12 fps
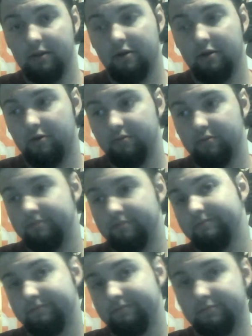you know,
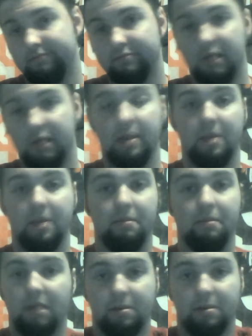and let
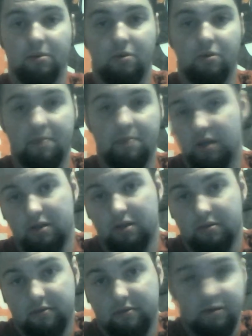them make their own
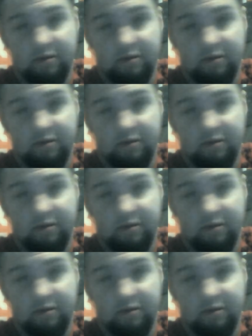opinion.